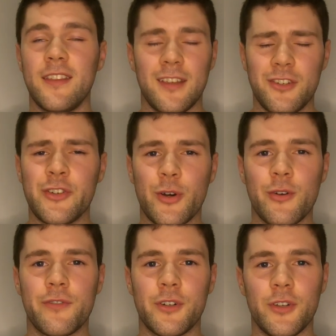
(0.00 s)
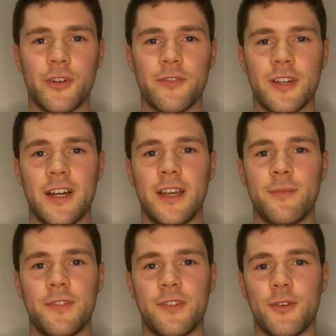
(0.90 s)
They do go over it a lot of
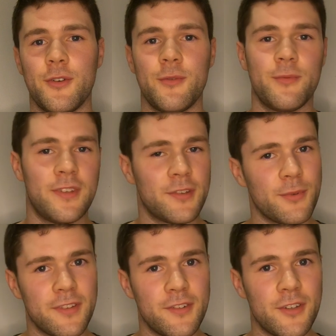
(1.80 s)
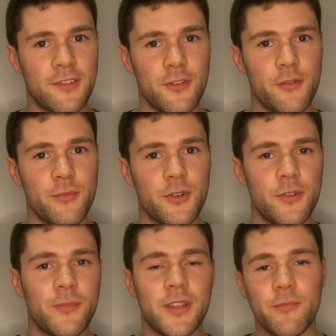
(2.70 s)
times, so this one's not so
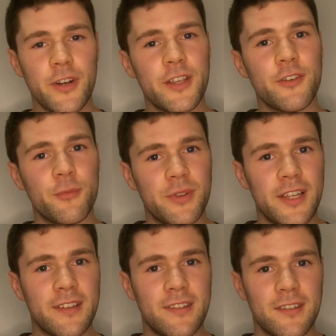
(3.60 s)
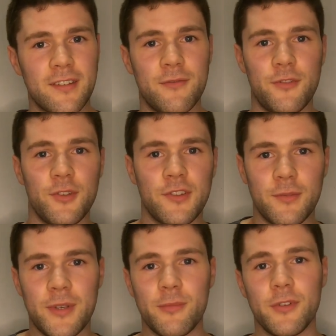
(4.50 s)
important, but the brachial plexus confuses
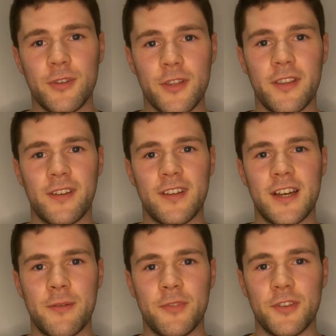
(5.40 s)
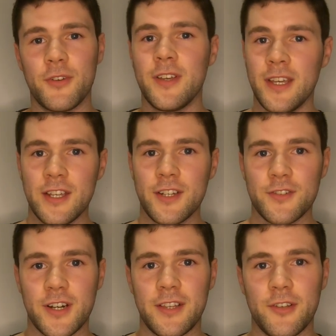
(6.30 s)
people a lot of the time, so
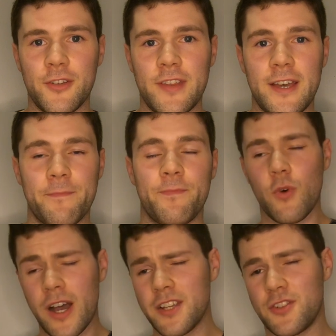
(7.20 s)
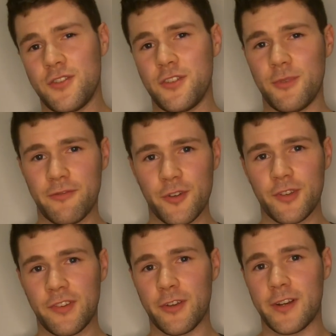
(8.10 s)
try and learn that. Why should you be
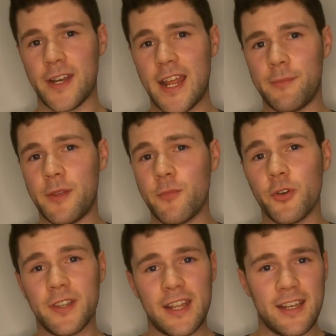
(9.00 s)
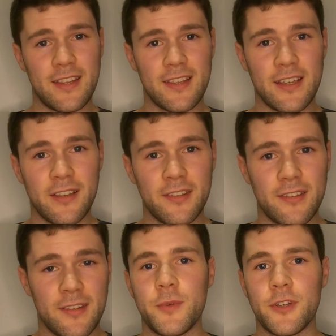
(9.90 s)
focusing on anatomy more than anything
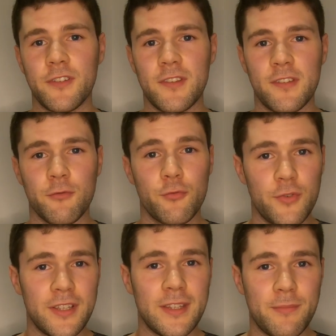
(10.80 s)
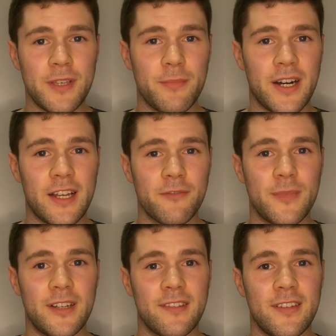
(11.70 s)
else? Is because it's a really big part of
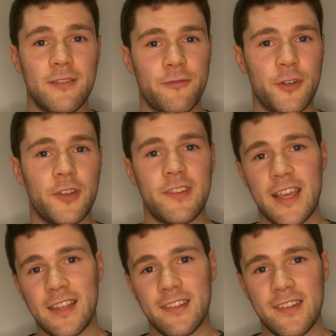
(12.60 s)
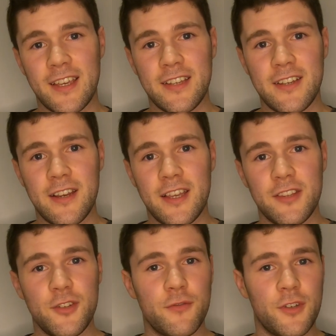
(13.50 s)
medicine in first and second year at
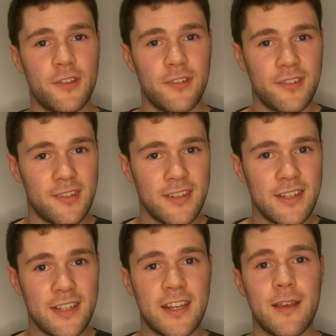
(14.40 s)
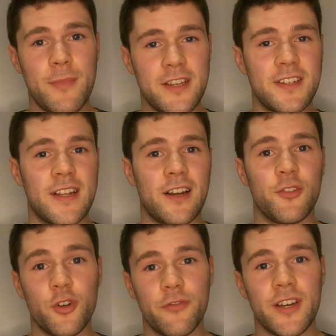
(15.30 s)
the University of Sydney, and I imagine at a
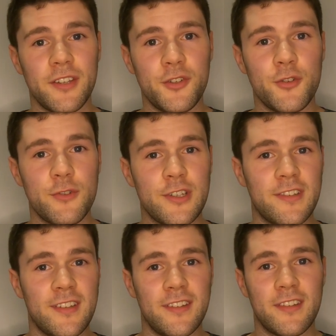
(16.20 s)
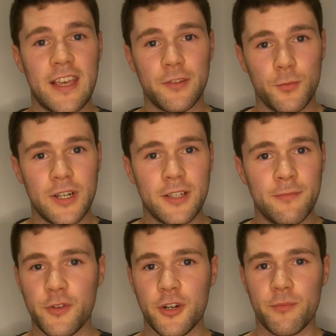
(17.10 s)
lot of other universities as well.
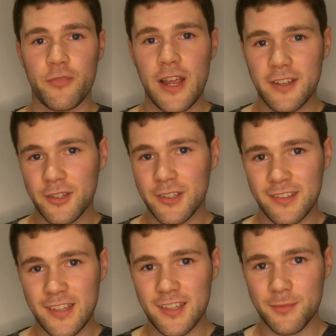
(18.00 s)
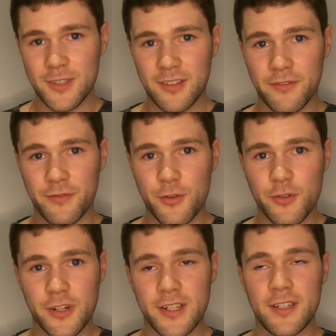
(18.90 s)
You've got practical assessments
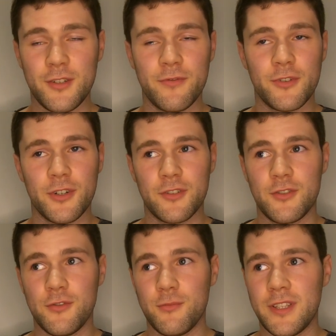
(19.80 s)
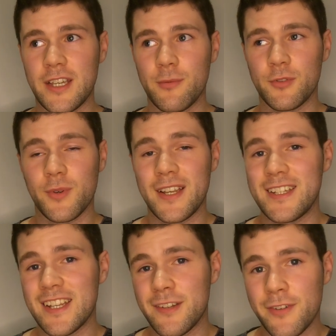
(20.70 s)
for it. You've got to be able to
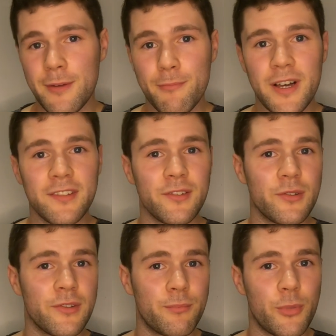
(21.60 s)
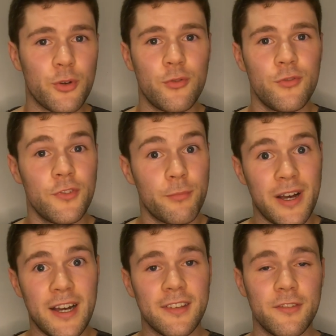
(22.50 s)
identify muscles, bones,
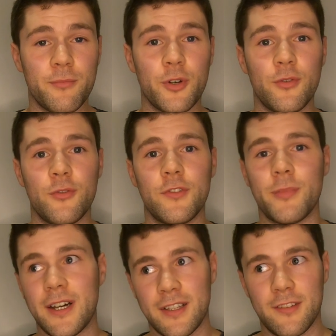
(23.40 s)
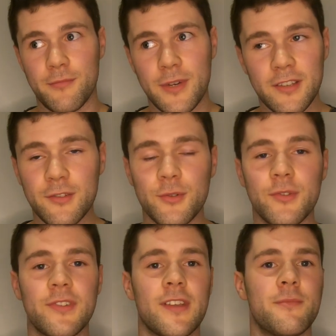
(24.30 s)
parts of
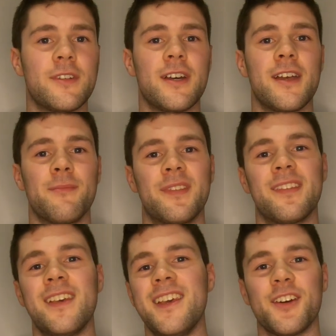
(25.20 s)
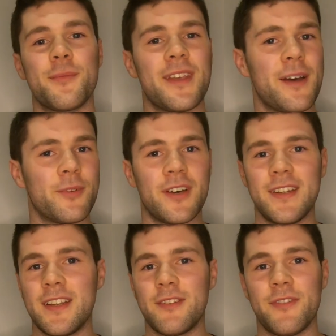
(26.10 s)
muscles sometimes. You've got to be able to
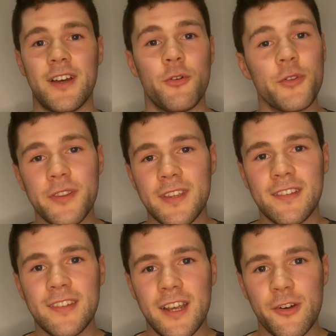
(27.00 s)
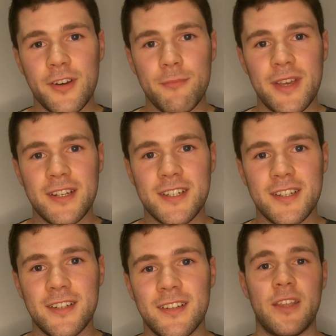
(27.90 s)
identify all the things that I already
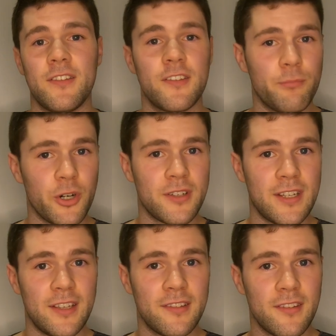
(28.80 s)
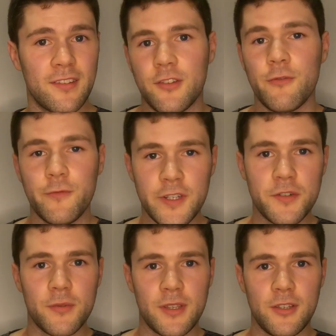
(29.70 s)
mentioned in spot tests. So
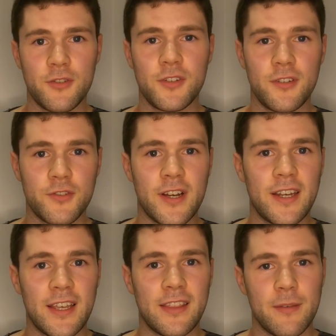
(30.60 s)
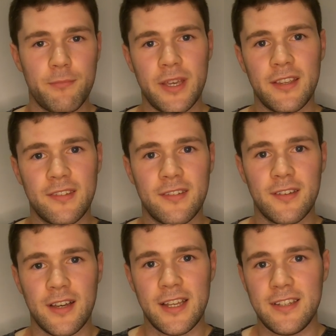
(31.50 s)
visually, you should try to get the
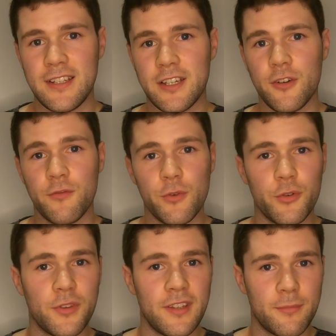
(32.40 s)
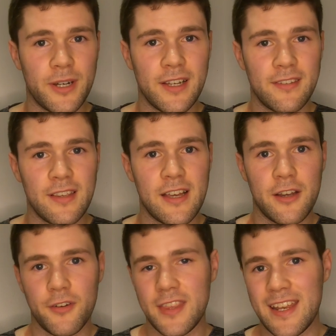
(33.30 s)
best idea of what all these parts
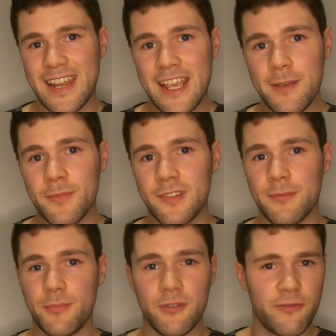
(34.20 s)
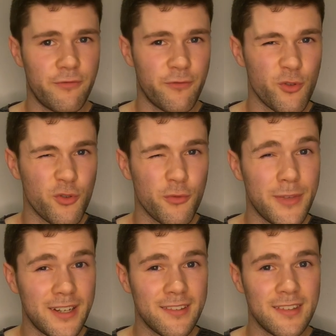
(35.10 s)
are and their names before
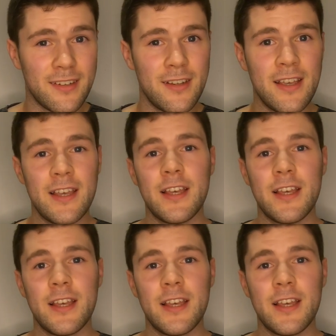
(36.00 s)
medicine.